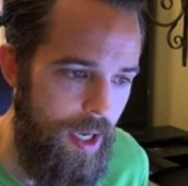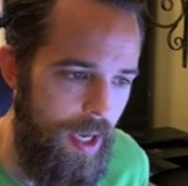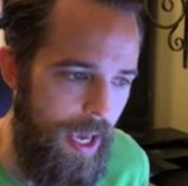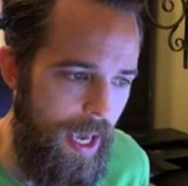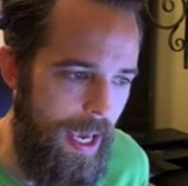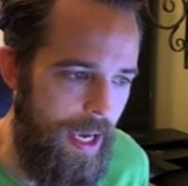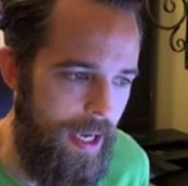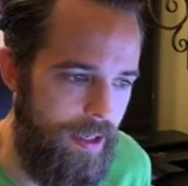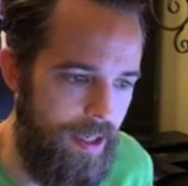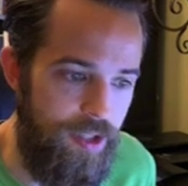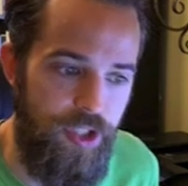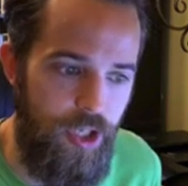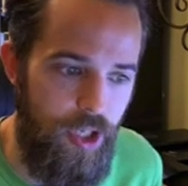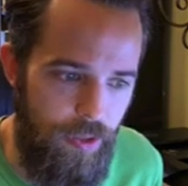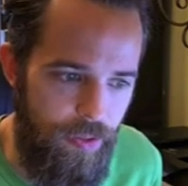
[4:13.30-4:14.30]
And it's a
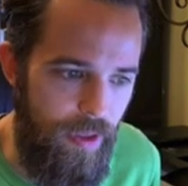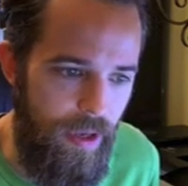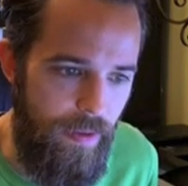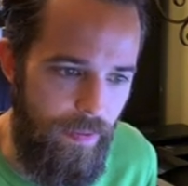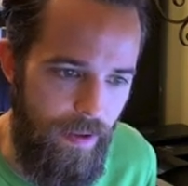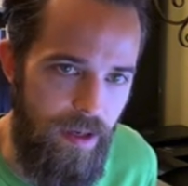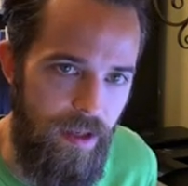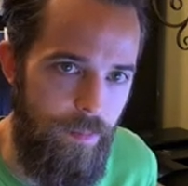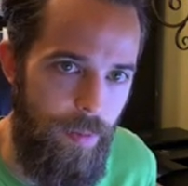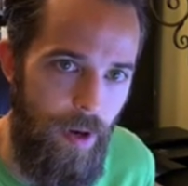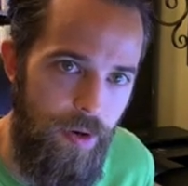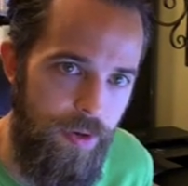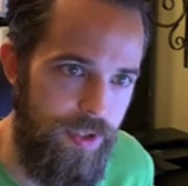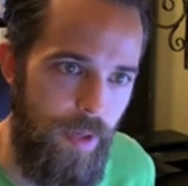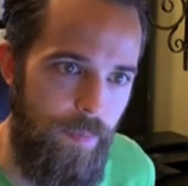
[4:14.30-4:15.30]
good thing they did
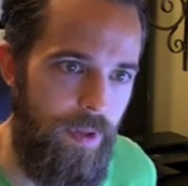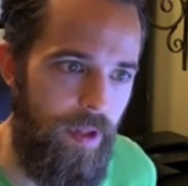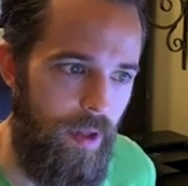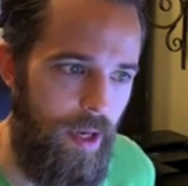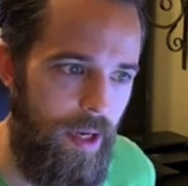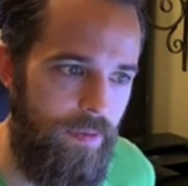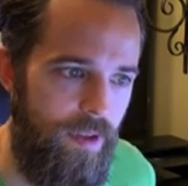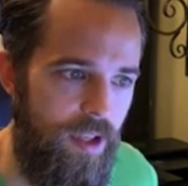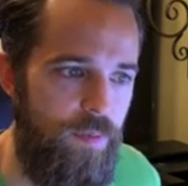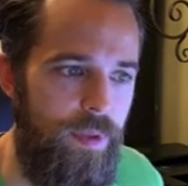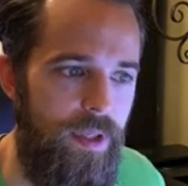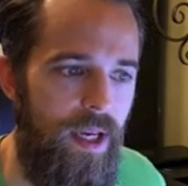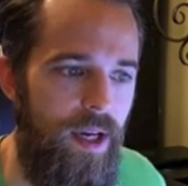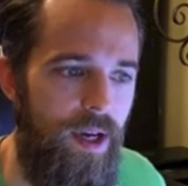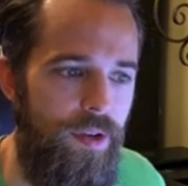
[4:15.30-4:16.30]
post something like this
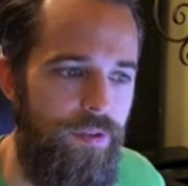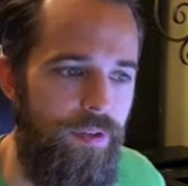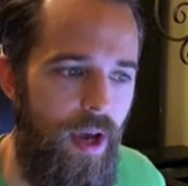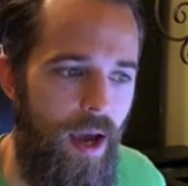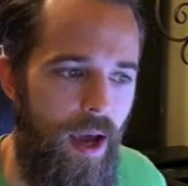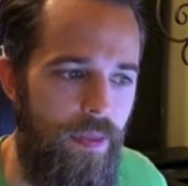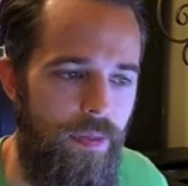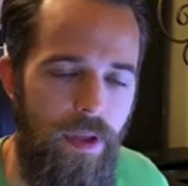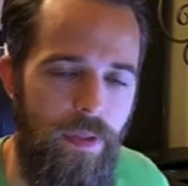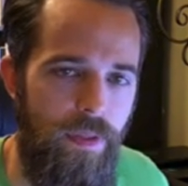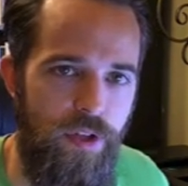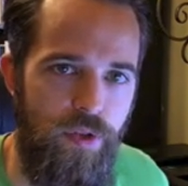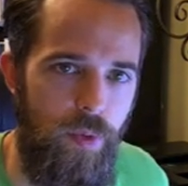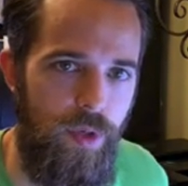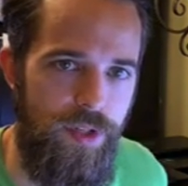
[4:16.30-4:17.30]
because I, think
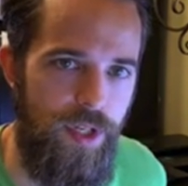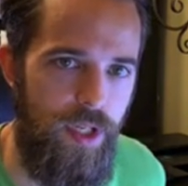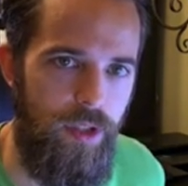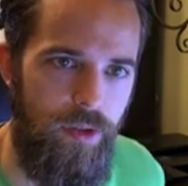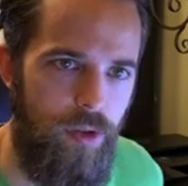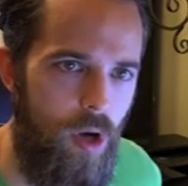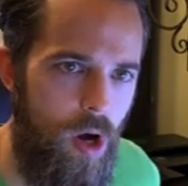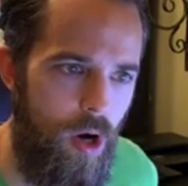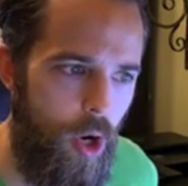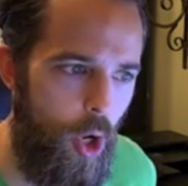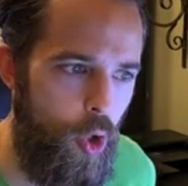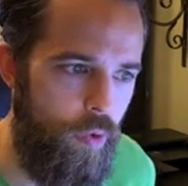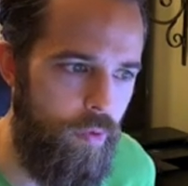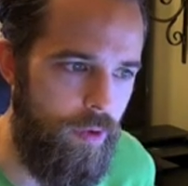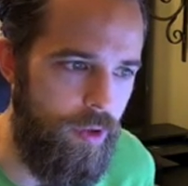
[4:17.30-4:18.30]
this was a uh, long
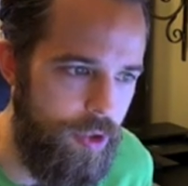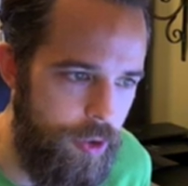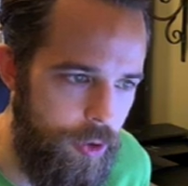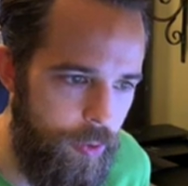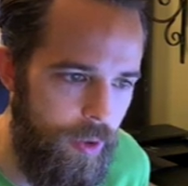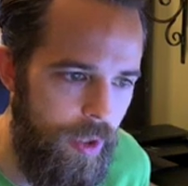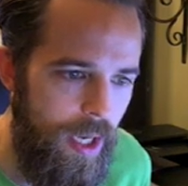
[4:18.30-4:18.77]
overdue.